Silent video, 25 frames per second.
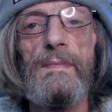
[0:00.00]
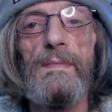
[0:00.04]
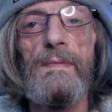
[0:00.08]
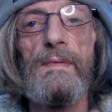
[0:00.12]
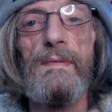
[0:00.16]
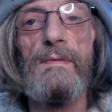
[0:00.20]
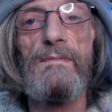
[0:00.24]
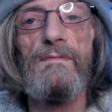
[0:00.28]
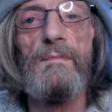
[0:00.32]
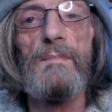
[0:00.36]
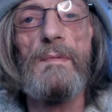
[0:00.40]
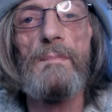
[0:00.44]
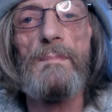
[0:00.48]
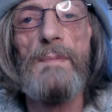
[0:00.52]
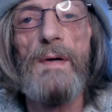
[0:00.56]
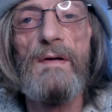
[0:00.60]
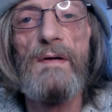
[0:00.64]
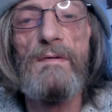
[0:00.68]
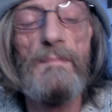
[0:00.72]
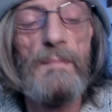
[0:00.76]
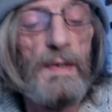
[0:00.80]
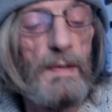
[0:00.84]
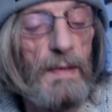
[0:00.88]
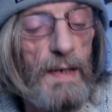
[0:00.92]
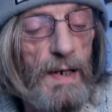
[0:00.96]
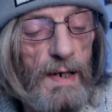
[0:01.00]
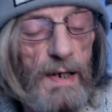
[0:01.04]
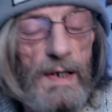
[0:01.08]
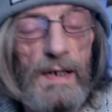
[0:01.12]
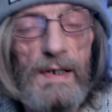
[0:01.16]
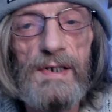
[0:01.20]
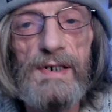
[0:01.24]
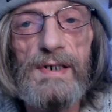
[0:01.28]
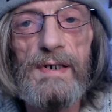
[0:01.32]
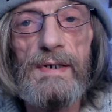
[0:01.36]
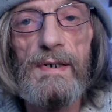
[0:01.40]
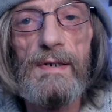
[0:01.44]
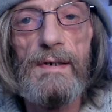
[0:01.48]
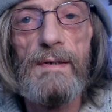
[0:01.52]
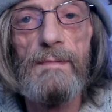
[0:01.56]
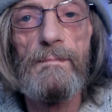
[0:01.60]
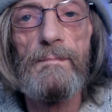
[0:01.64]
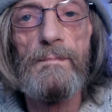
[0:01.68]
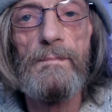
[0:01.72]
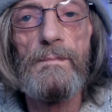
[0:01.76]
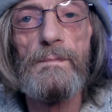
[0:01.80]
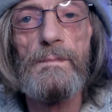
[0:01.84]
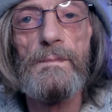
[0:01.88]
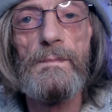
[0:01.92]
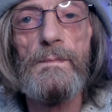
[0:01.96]
From the bottom of my heart,
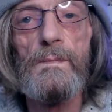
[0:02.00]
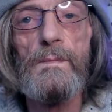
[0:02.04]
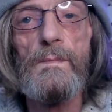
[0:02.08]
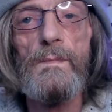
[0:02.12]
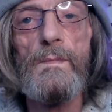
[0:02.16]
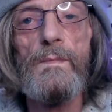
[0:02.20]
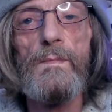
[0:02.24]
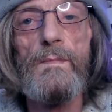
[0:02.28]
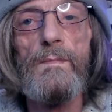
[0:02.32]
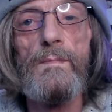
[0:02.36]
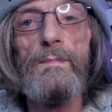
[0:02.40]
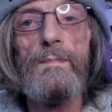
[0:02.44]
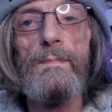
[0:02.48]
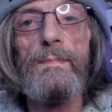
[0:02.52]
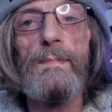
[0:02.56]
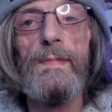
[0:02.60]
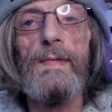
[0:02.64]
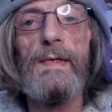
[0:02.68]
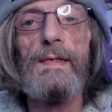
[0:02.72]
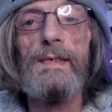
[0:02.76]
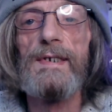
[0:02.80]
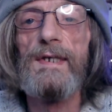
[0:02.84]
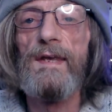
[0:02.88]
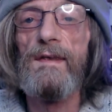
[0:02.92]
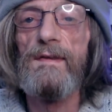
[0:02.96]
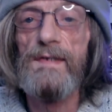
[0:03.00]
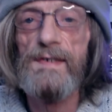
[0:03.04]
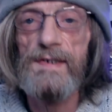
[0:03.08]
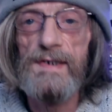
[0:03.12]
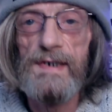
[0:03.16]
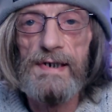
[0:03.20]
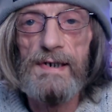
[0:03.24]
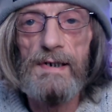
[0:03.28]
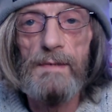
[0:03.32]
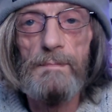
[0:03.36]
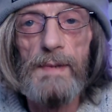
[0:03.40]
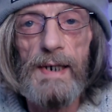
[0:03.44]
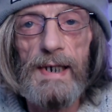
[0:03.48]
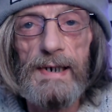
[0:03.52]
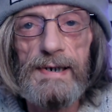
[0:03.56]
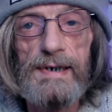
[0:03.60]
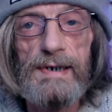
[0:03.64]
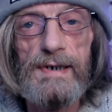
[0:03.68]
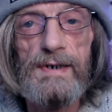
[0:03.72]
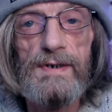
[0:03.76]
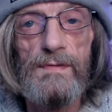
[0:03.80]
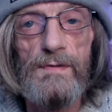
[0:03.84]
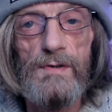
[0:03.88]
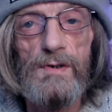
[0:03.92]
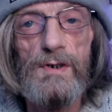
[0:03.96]
sincere
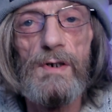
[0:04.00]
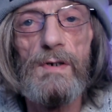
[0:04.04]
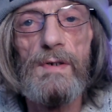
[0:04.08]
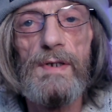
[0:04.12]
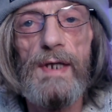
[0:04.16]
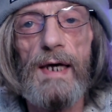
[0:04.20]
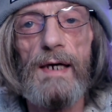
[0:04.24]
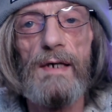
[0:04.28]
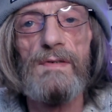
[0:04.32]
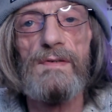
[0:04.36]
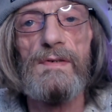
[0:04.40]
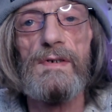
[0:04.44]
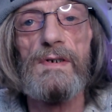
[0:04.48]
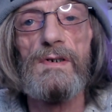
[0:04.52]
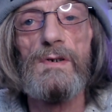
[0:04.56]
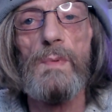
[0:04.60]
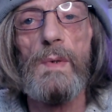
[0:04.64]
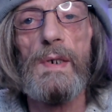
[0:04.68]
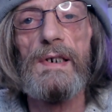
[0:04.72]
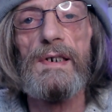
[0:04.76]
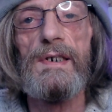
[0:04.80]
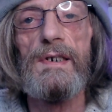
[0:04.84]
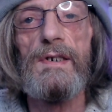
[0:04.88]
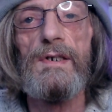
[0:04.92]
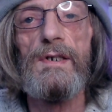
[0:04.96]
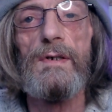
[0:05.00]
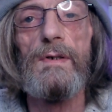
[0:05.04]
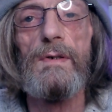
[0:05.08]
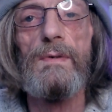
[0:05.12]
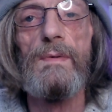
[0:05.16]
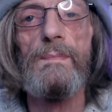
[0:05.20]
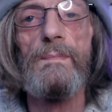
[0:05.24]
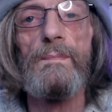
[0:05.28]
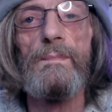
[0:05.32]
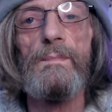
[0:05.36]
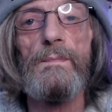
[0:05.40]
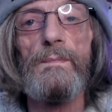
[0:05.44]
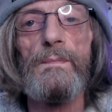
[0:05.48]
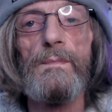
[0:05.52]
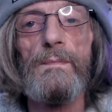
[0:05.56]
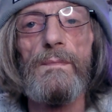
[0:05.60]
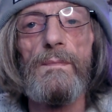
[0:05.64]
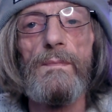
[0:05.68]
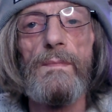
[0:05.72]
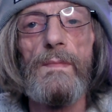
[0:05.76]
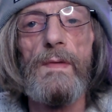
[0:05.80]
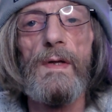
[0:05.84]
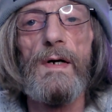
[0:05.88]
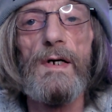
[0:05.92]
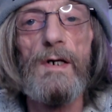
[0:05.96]
blessings for 2022.
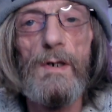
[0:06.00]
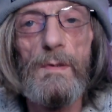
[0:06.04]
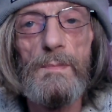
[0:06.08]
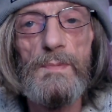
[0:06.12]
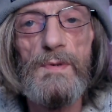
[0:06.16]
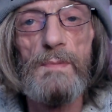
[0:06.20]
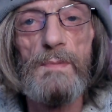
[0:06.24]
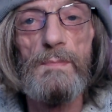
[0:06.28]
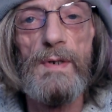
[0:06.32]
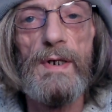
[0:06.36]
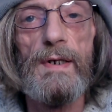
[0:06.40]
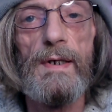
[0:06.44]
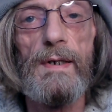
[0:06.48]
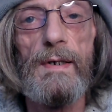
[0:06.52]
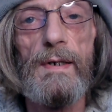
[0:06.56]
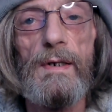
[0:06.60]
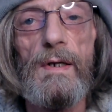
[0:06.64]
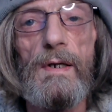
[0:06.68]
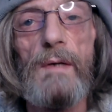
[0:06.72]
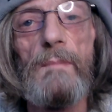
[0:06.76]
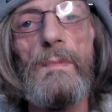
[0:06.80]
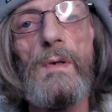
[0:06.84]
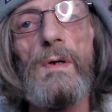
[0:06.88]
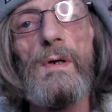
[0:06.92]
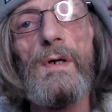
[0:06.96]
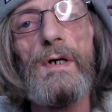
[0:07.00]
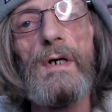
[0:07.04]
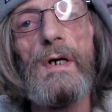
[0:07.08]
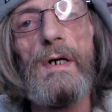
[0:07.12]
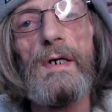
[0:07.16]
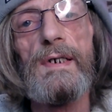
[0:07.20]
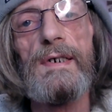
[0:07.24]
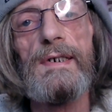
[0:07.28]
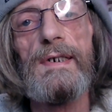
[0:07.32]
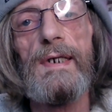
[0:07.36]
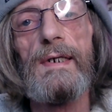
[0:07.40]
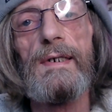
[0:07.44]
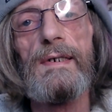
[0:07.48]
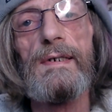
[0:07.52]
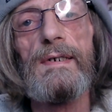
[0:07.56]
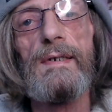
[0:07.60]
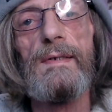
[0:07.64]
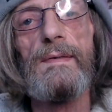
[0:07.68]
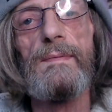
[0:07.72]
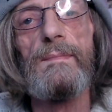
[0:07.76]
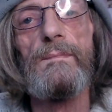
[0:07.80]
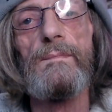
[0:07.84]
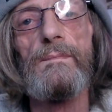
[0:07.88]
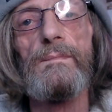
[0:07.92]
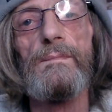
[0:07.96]
I hope to bring you a lot more content
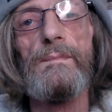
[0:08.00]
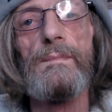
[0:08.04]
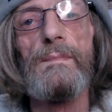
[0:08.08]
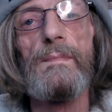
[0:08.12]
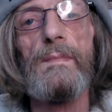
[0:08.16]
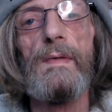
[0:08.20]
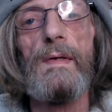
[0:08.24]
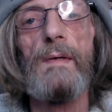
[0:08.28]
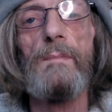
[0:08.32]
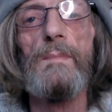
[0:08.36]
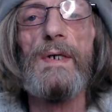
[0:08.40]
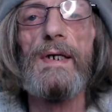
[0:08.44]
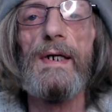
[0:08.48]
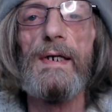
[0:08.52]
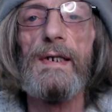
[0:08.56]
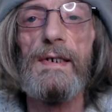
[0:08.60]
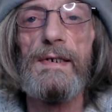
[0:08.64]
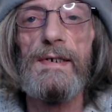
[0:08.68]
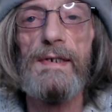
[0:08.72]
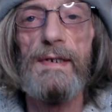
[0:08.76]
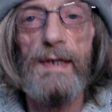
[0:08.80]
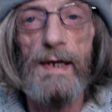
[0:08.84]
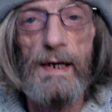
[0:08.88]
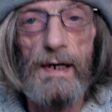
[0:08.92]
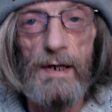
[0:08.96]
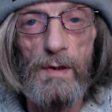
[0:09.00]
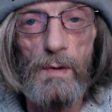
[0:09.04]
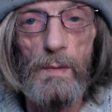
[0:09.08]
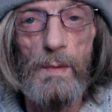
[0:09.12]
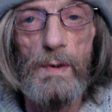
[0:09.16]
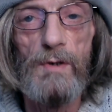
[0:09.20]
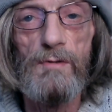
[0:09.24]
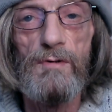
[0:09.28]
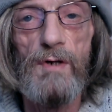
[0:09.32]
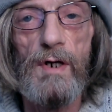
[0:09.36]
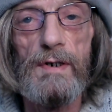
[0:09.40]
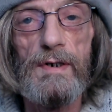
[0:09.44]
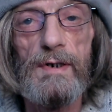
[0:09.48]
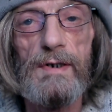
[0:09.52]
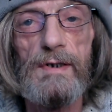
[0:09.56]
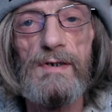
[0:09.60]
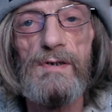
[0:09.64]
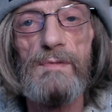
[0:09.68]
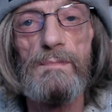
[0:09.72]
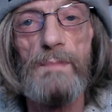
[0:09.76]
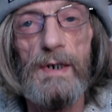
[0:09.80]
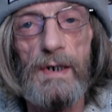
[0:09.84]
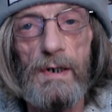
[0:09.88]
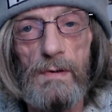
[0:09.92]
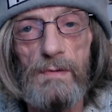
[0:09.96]
when we get into the Heroin Chronicles,
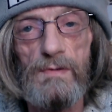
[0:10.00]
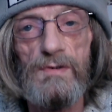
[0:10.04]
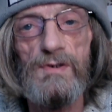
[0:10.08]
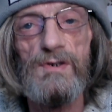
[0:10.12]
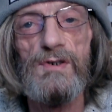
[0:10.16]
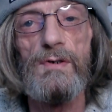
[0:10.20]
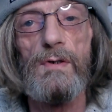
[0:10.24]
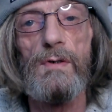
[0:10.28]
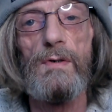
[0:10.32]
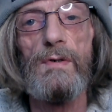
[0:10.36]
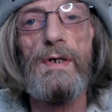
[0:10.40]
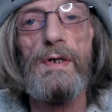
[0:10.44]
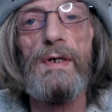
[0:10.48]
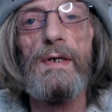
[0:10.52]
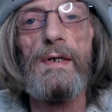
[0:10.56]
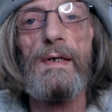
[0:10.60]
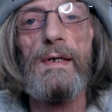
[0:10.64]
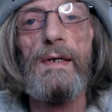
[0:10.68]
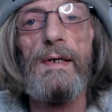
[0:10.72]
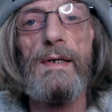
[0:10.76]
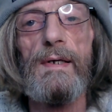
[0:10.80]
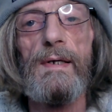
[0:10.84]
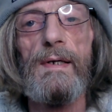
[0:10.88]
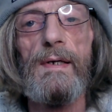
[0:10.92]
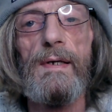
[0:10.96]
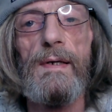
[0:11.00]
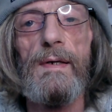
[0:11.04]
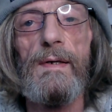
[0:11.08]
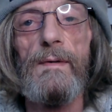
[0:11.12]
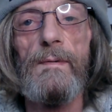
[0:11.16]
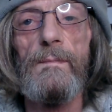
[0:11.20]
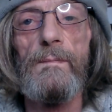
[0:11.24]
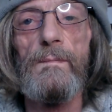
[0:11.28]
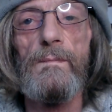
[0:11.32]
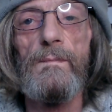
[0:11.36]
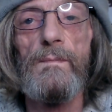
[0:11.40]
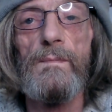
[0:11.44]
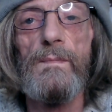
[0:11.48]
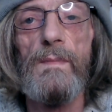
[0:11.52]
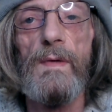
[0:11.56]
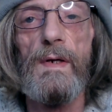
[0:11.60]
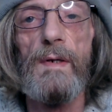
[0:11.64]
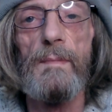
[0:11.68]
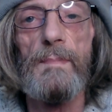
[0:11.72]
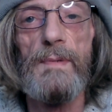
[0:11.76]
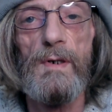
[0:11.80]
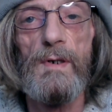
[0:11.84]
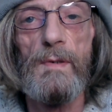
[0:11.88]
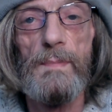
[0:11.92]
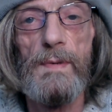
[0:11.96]
my own story. I'll
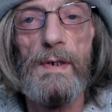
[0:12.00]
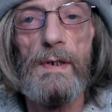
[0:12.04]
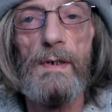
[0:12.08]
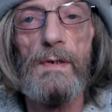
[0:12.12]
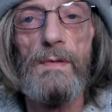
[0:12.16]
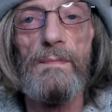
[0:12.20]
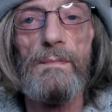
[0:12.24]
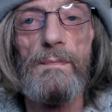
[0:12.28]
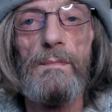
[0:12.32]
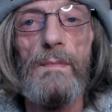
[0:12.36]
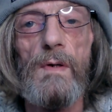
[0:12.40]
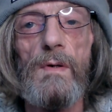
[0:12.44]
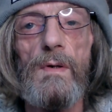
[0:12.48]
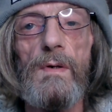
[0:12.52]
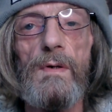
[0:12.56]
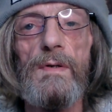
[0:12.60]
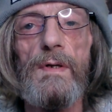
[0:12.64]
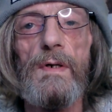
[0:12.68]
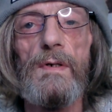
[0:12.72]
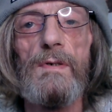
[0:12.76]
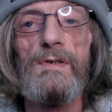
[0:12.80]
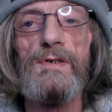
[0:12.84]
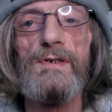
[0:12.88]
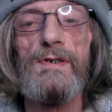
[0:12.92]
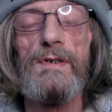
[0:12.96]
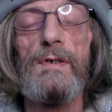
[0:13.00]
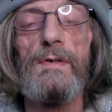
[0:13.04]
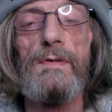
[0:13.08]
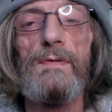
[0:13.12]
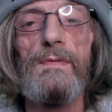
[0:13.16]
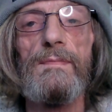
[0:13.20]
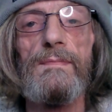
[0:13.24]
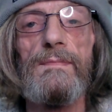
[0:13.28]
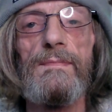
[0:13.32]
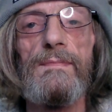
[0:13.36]
be uploading more of those soon.